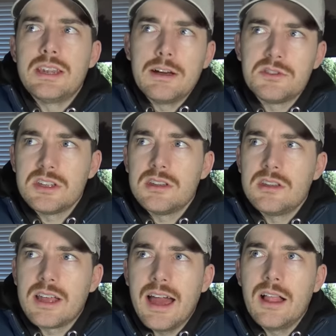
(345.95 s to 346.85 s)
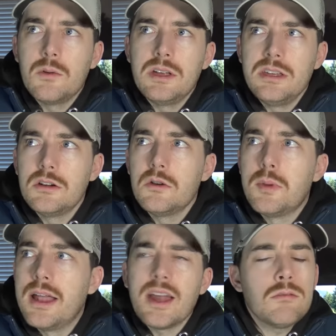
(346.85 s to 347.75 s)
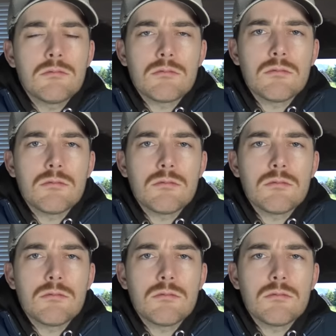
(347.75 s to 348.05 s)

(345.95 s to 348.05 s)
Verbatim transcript: announced the, the Callaway deal, but I don't.